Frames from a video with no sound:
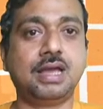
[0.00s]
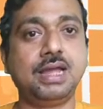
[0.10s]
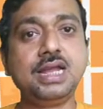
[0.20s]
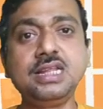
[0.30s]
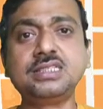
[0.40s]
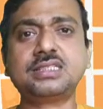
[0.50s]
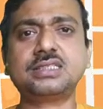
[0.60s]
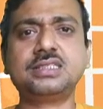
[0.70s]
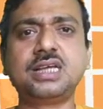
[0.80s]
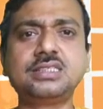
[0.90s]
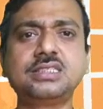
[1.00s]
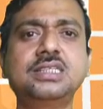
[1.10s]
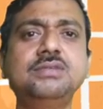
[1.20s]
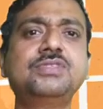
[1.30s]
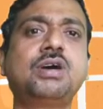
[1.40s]
It is just
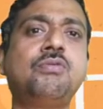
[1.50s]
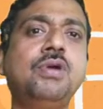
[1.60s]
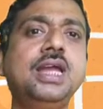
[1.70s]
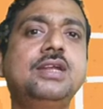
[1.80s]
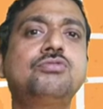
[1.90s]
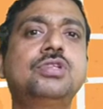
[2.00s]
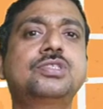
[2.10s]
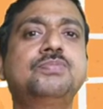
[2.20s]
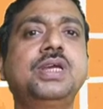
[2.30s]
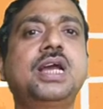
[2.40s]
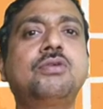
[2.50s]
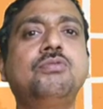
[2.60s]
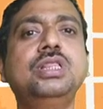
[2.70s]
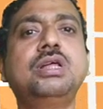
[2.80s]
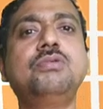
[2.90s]
seems the way to the speaker.
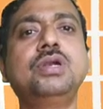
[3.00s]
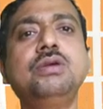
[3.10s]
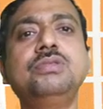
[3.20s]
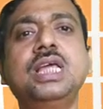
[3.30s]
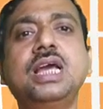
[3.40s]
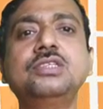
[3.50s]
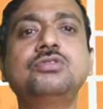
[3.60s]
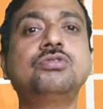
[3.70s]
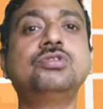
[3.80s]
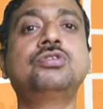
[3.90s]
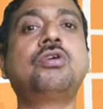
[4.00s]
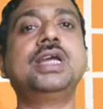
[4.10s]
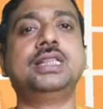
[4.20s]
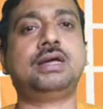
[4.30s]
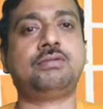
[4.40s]
Without you, there is no
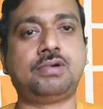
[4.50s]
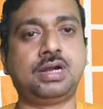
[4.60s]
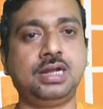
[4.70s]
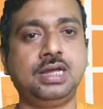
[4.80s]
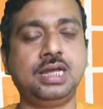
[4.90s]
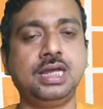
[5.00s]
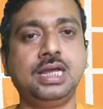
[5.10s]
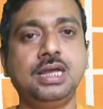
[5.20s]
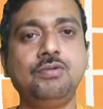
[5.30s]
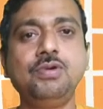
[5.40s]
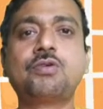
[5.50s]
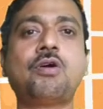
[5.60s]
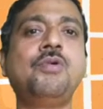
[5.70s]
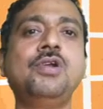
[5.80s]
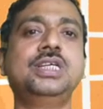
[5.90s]
joy in the world. We
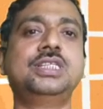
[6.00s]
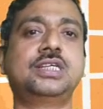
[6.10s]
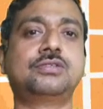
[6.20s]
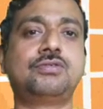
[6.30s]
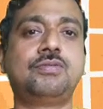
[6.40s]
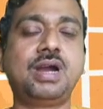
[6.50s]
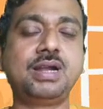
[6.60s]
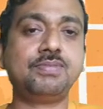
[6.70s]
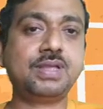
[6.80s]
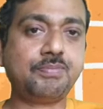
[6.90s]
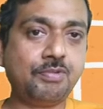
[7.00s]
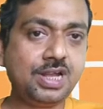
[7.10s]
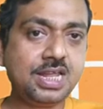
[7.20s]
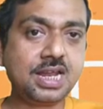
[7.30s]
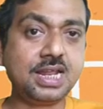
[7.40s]
commonly say so. But the
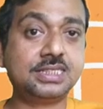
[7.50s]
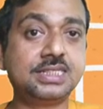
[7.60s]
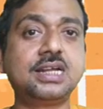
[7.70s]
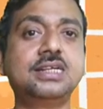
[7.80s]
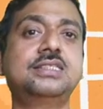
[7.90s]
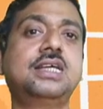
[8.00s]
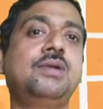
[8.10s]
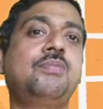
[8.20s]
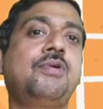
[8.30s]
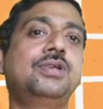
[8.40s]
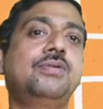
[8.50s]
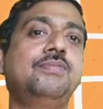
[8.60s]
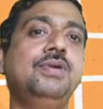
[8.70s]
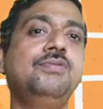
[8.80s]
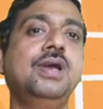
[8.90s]
poet here exaggerates that point of
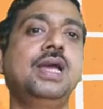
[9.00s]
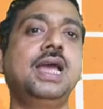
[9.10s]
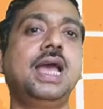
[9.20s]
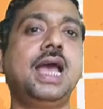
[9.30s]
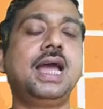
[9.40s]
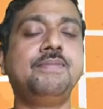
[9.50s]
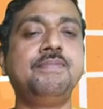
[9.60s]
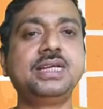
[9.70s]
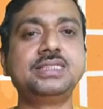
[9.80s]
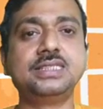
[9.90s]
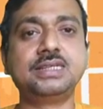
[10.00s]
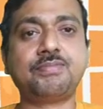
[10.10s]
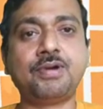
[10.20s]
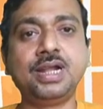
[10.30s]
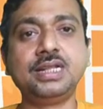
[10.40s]
view and makes it a
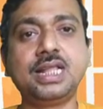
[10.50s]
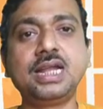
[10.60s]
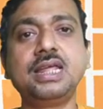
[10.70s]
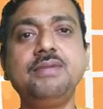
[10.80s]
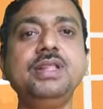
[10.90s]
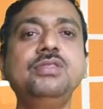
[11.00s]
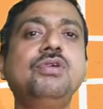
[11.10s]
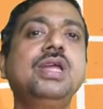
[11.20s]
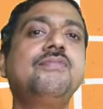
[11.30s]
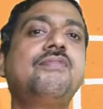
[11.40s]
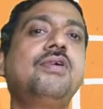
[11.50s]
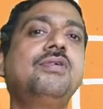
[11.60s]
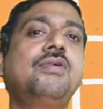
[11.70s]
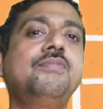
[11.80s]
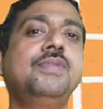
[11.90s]
point that even though in
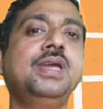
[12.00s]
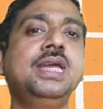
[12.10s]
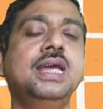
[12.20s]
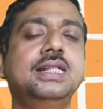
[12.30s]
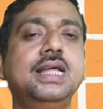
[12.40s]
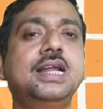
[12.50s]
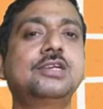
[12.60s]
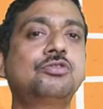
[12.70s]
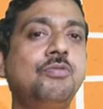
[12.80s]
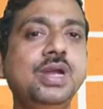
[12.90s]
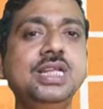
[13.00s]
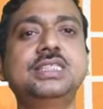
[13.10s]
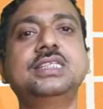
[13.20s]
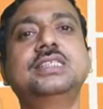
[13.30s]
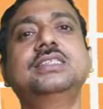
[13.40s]
front of me there are so many
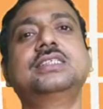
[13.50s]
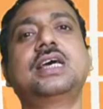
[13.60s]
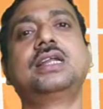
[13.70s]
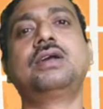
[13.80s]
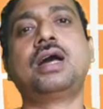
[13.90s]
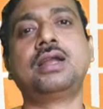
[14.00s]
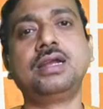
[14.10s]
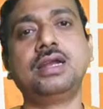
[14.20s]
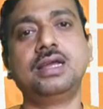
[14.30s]
seasons are gone,